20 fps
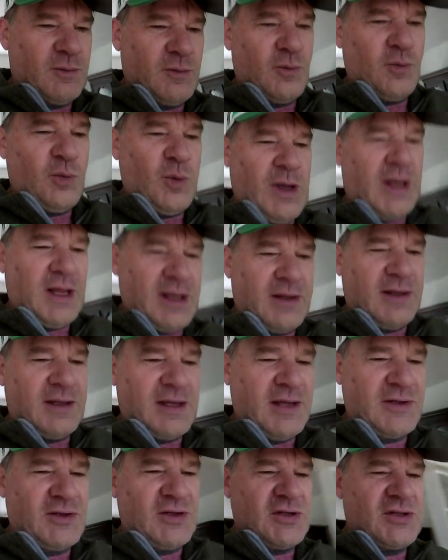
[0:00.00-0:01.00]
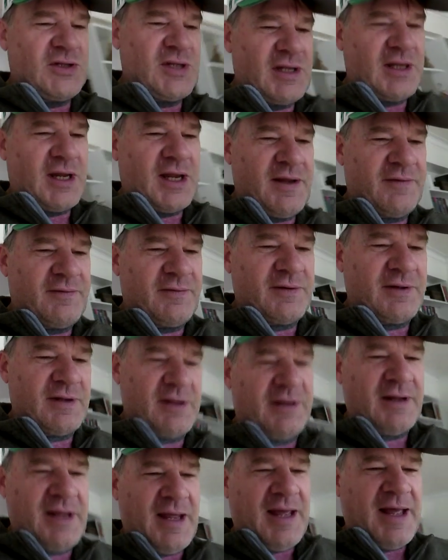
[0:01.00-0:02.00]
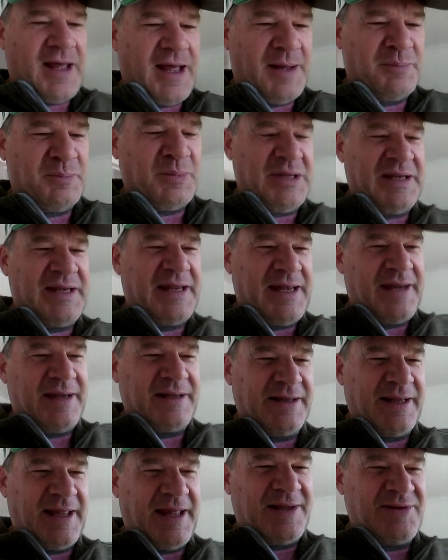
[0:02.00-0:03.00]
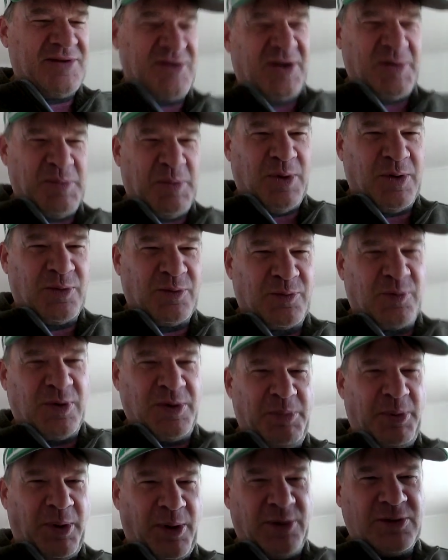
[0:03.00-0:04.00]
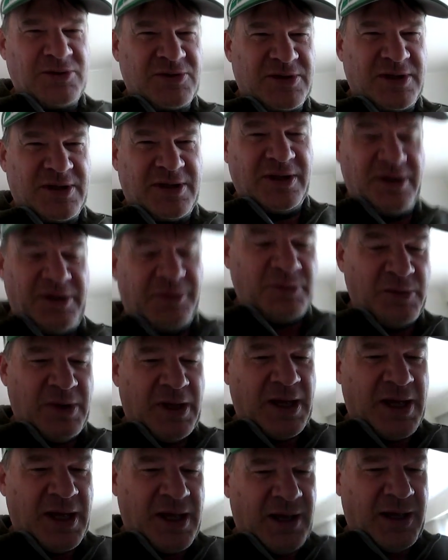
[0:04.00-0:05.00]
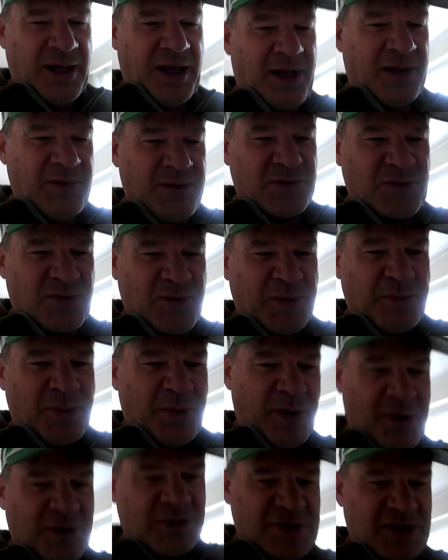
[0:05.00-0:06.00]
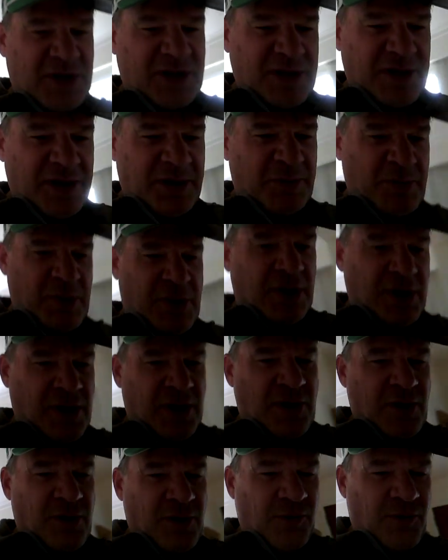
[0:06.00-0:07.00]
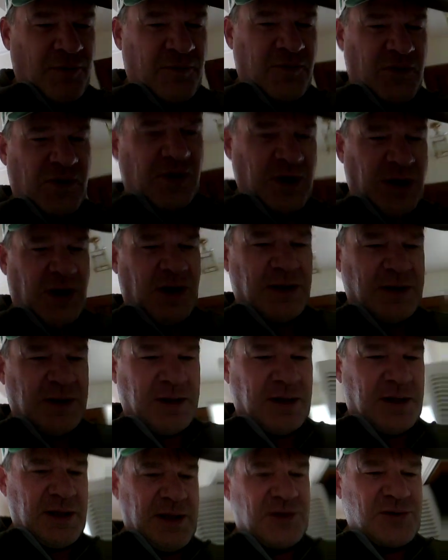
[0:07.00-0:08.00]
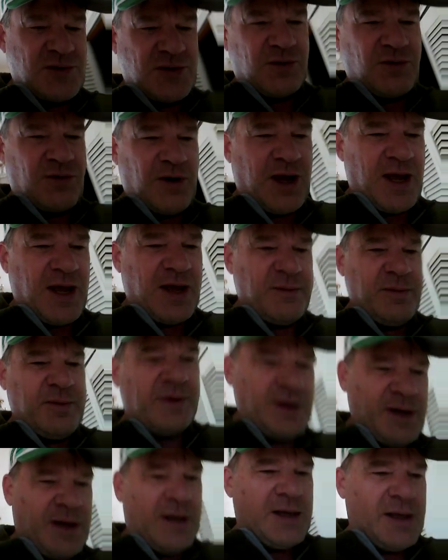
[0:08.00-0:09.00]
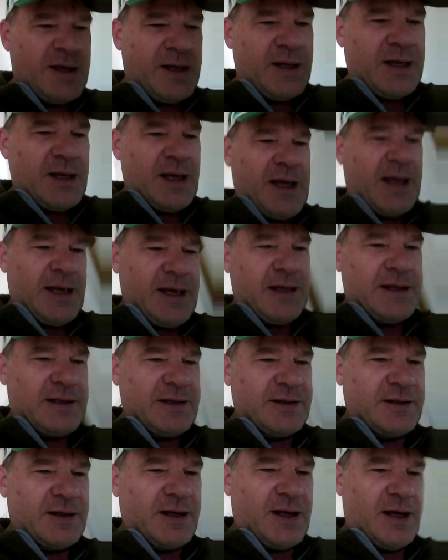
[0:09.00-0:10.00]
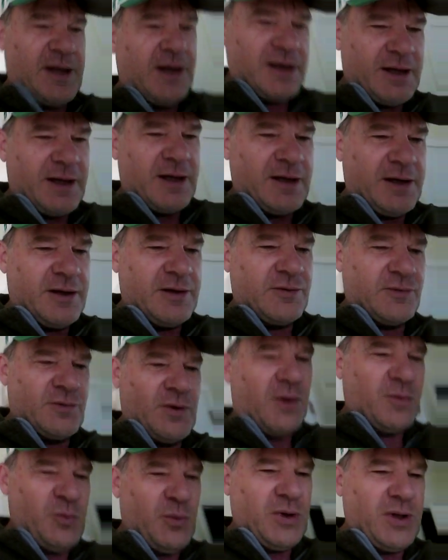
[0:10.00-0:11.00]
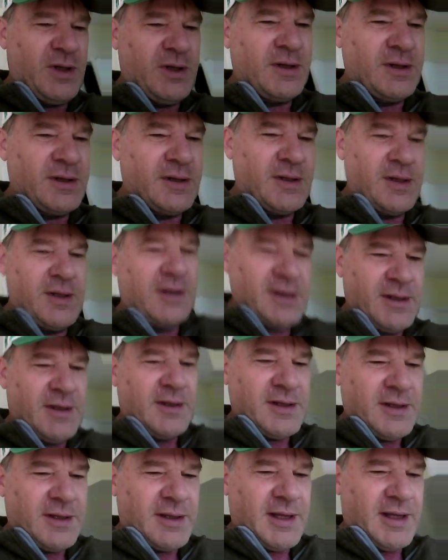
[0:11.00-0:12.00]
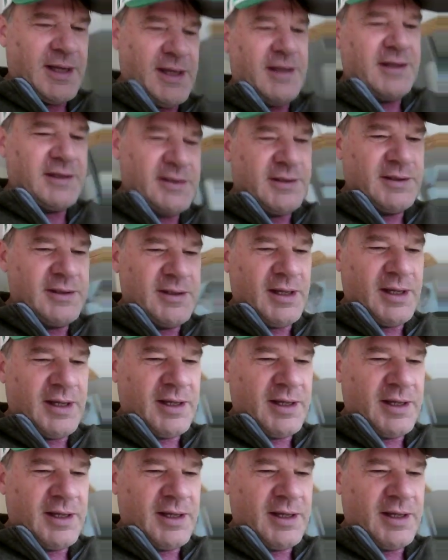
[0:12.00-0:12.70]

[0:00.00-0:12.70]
well, it's just that I've been getting lazy about reposting them. I was reposting them over on Instagram and on Rumble, and